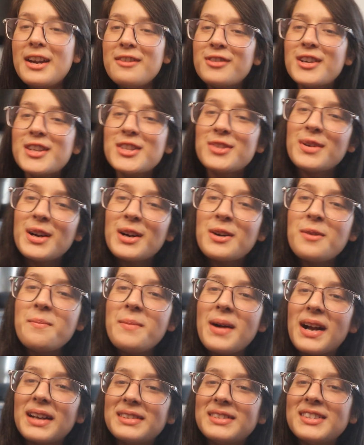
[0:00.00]
Hey friends, welcome
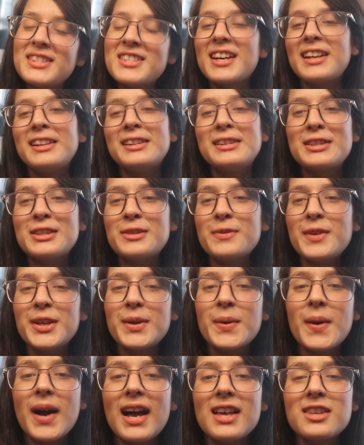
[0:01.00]
back to the channel. This
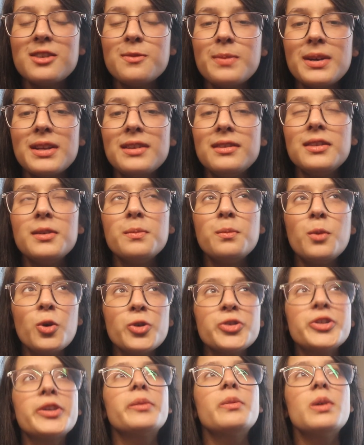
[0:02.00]
video has been the
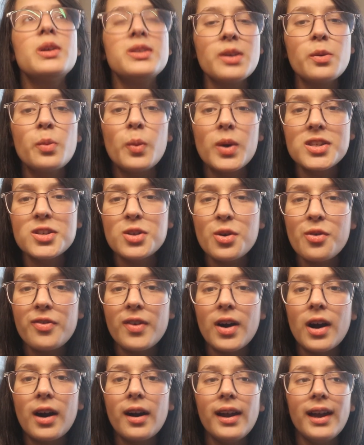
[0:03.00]
most requested one so
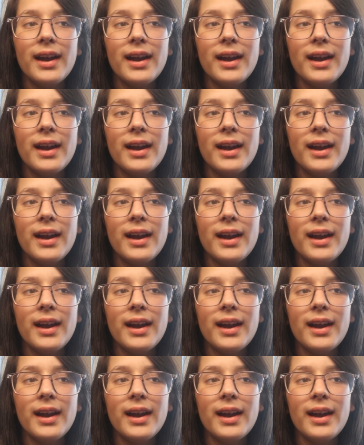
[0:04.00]
far,